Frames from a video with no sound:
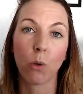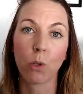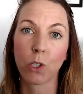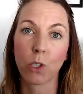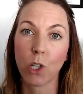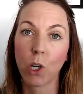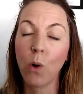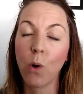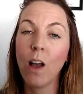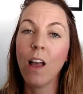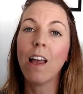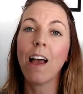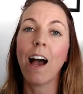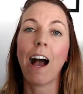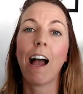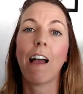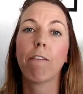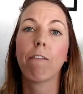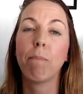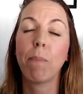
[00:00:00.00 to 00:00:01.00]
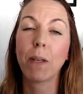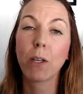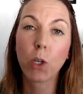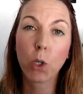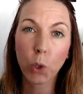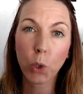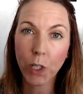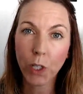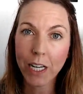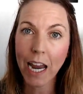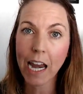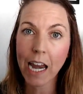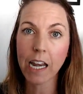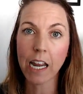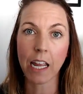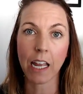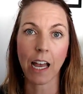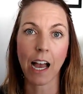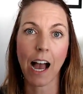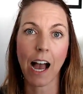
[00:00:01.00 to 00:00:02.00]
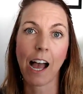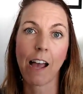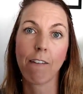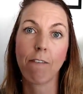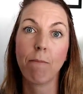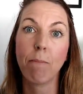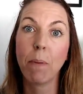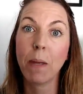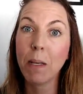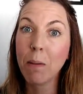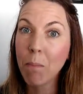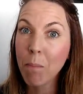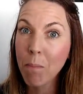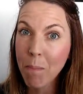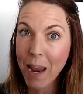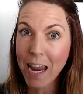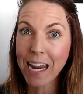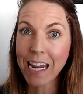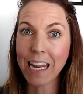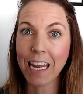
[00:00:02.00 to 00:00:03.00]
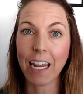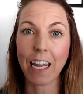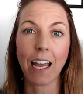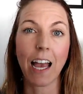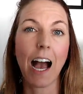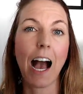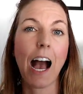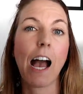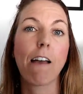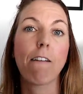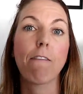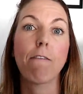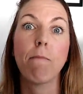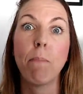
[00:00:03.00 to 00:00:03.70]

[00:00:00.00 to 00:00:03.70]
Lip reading: So I've been creating, I've been making, I've